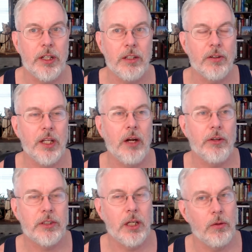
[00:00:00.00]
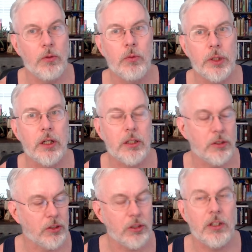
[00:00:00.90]
You know, they'd always say, "We are
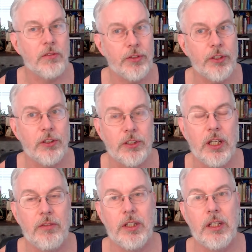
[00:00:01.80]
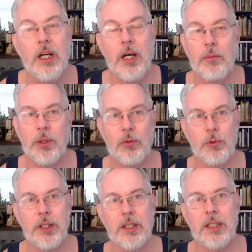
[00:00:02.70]
concerned for your safety," but
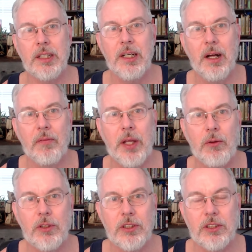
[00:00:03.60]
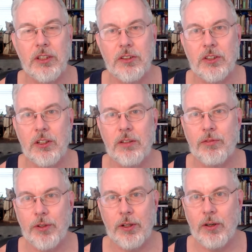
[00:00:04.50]
really they were just concerned
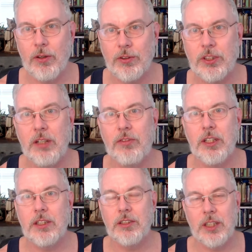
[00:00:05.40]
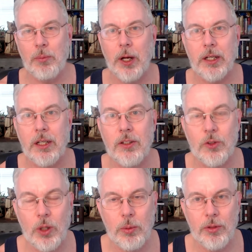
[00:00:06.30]
for their own safety because they might get in
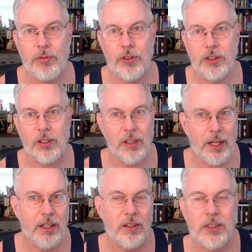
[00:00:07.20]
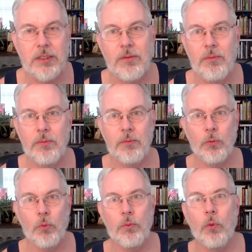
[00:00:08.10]
trouble for just letting this
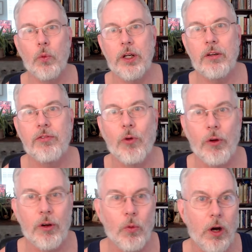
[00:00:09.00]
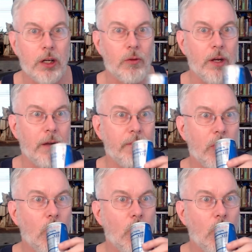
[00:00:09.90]
weird foreigner walk around.